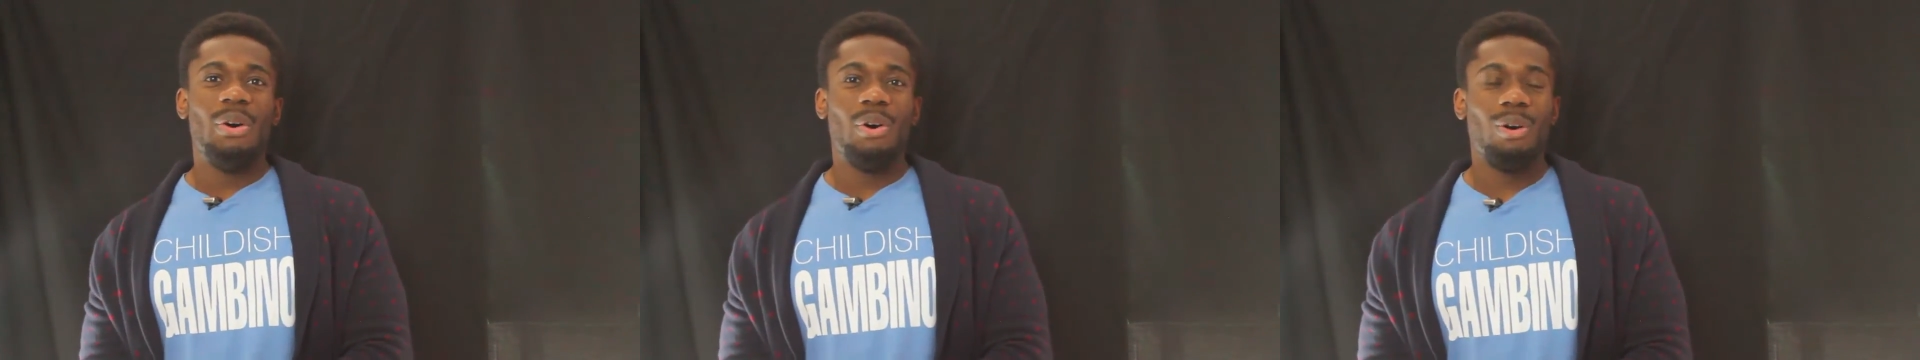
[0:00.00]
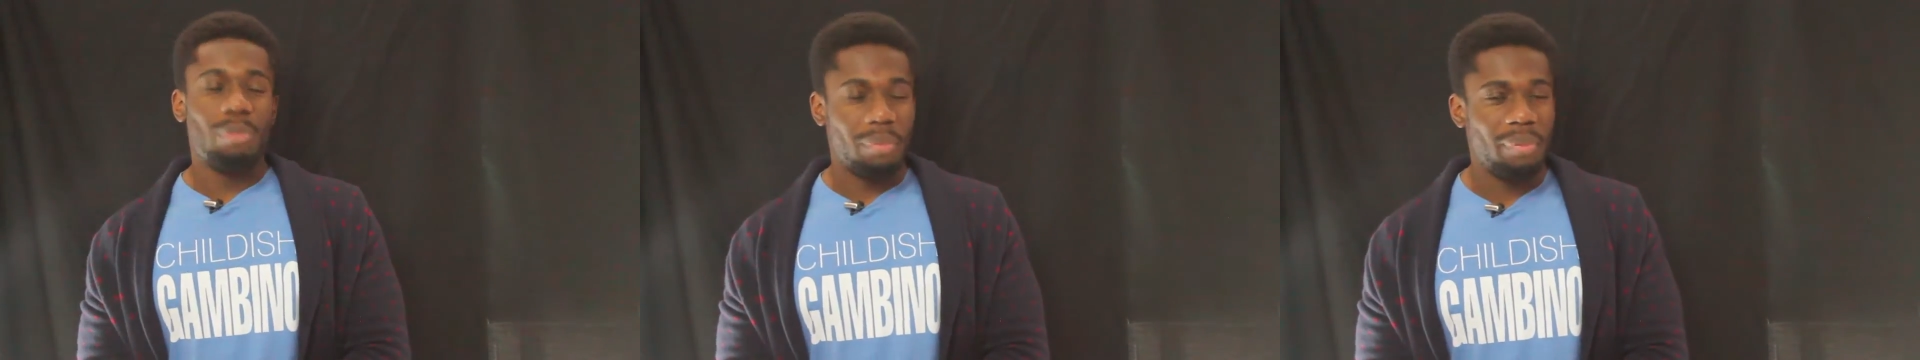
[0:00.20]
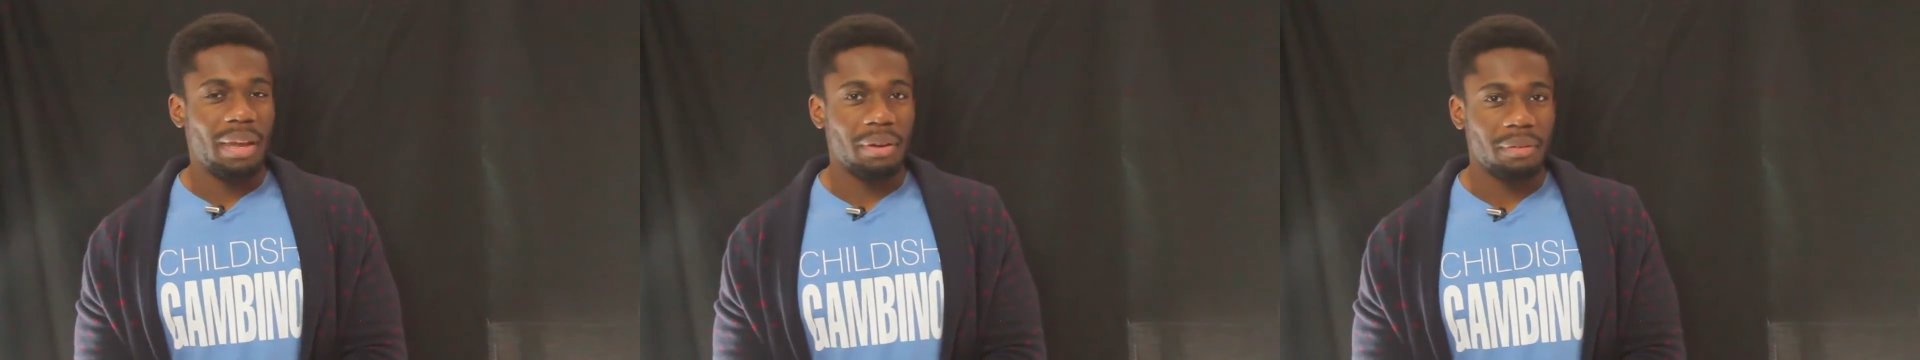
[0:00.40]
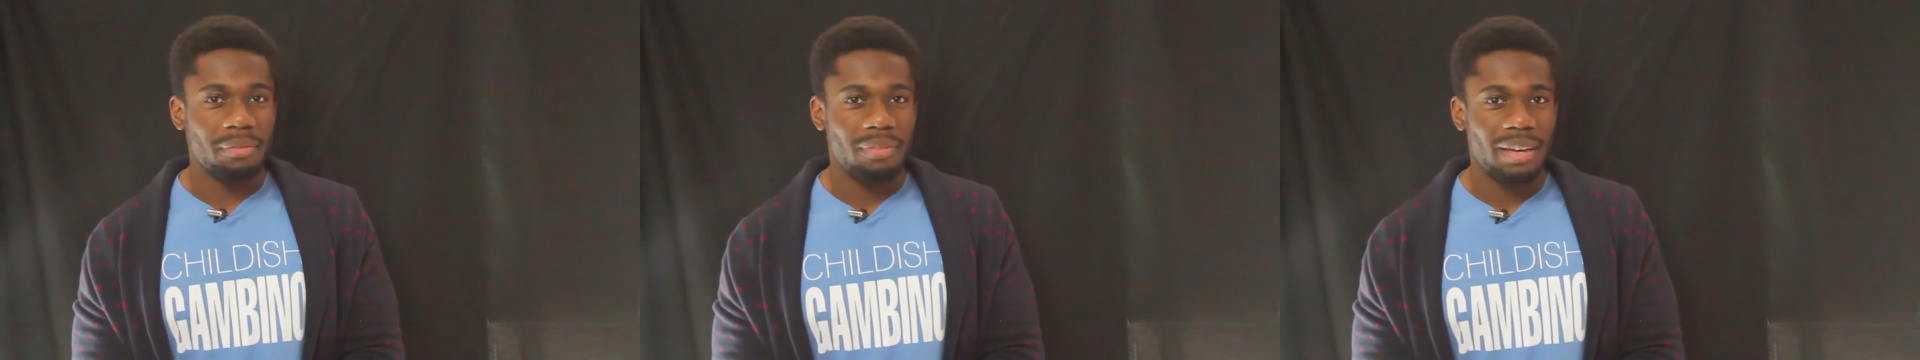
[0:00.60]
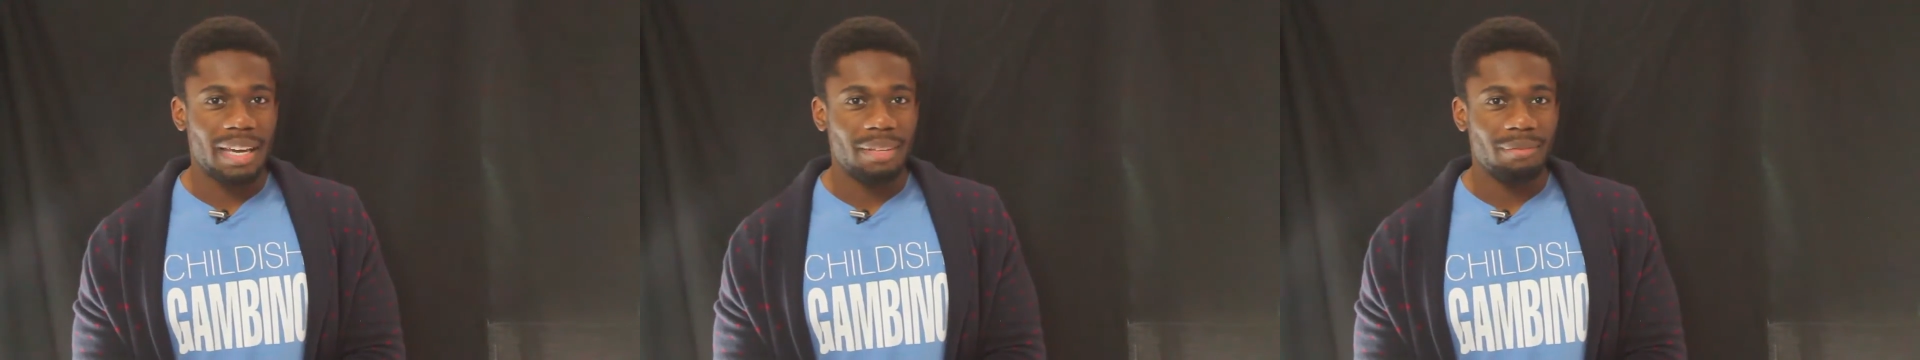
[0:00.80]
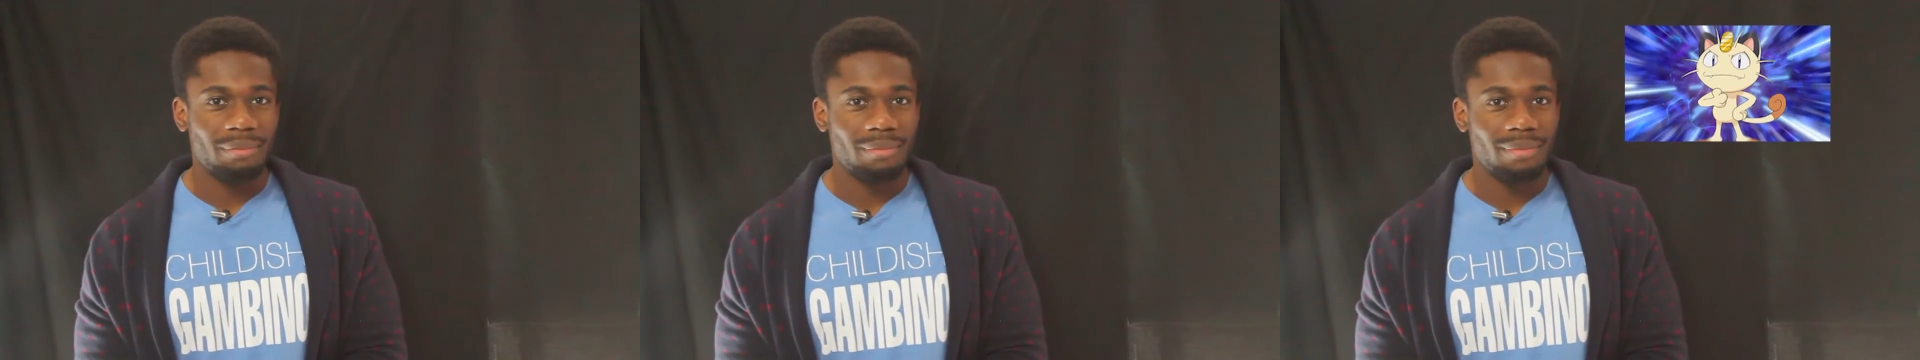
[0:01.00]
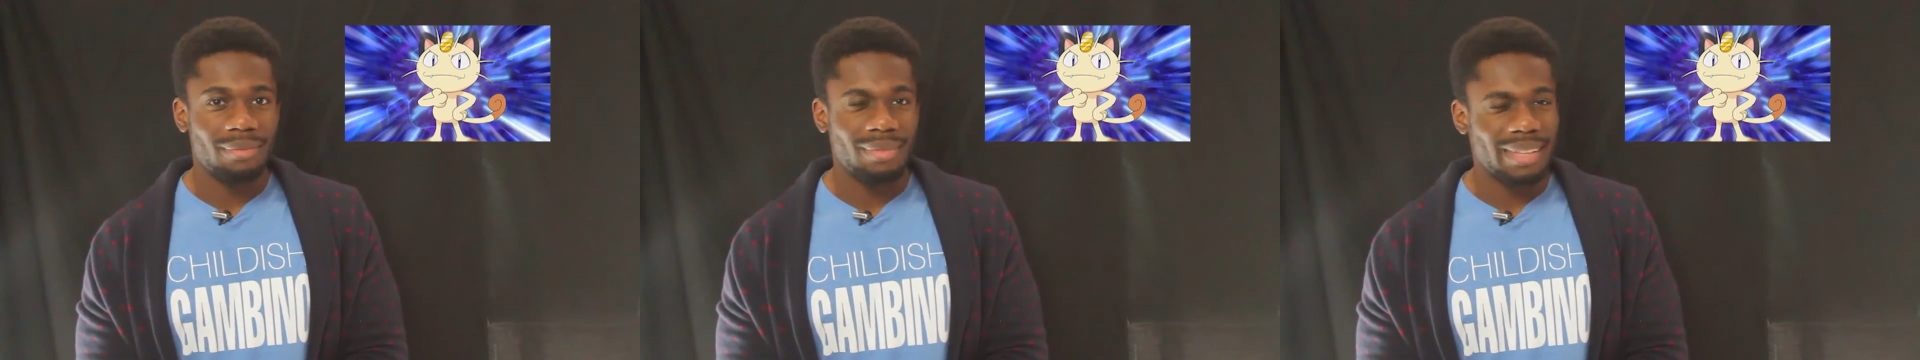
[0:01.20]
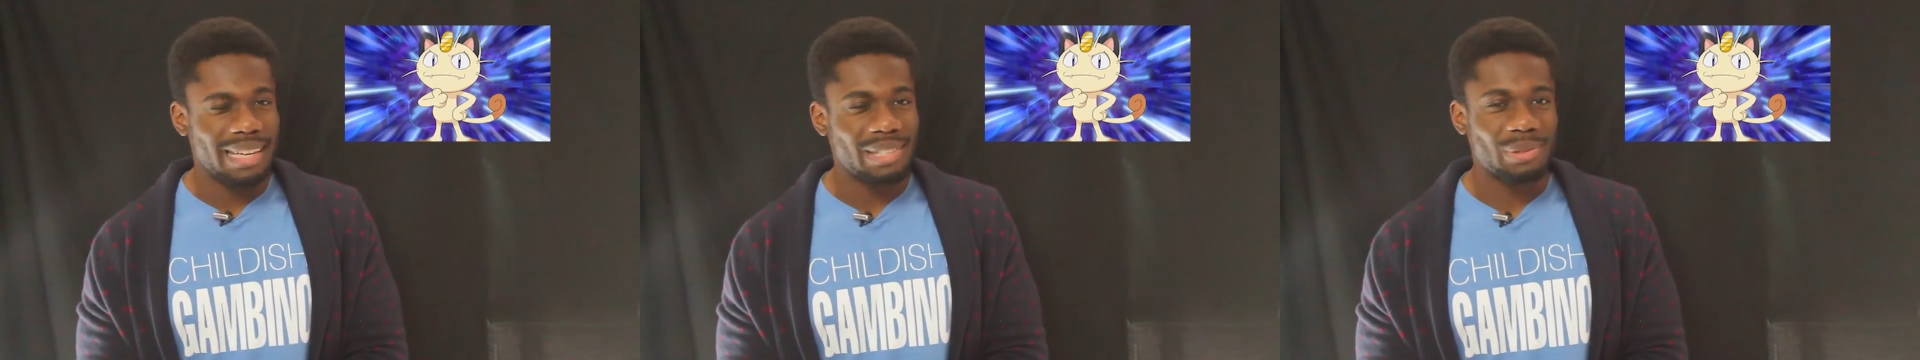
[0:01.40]
or prepare to fight.
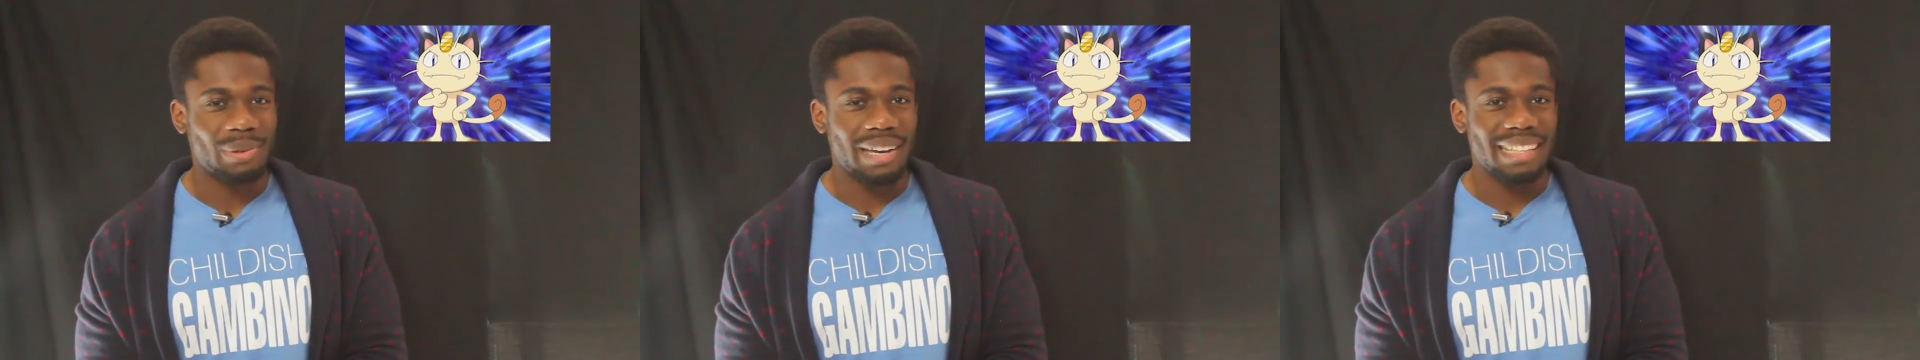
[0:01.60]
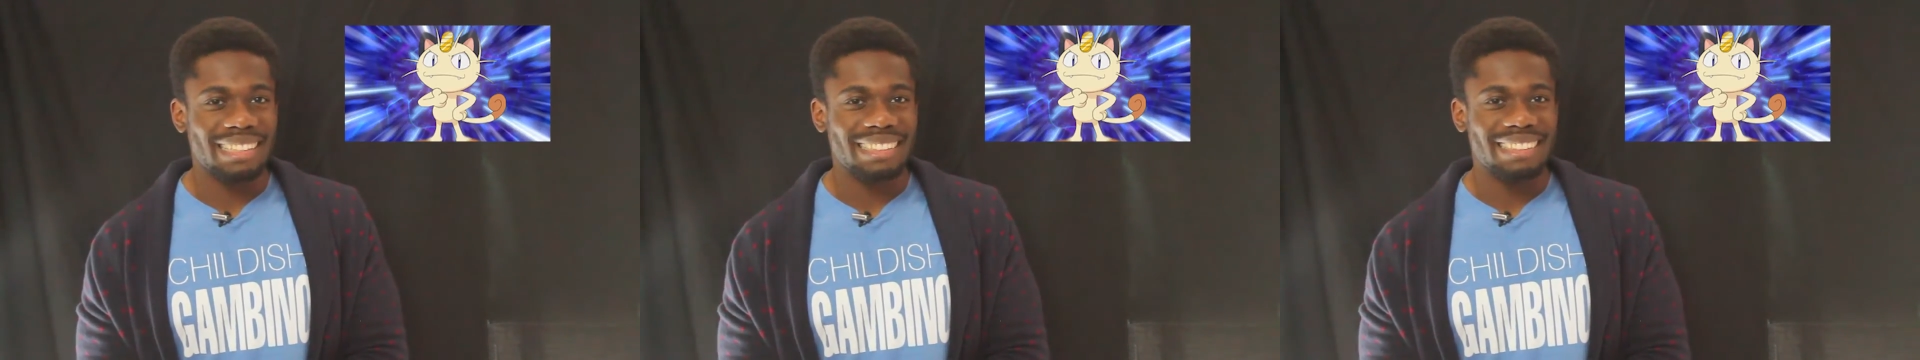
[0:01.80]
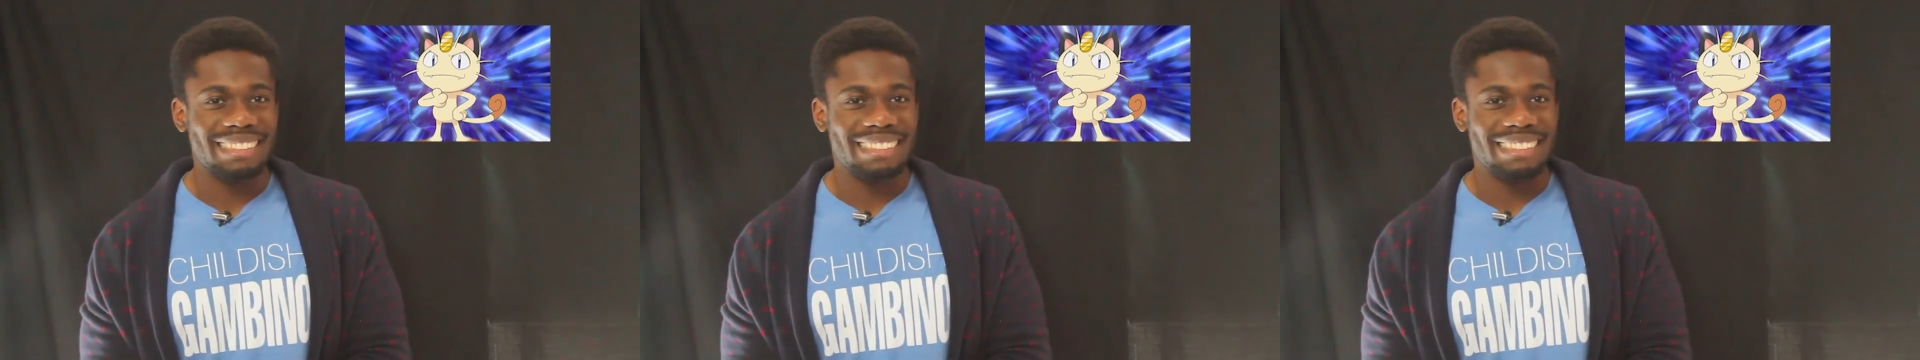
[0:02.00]
That's right.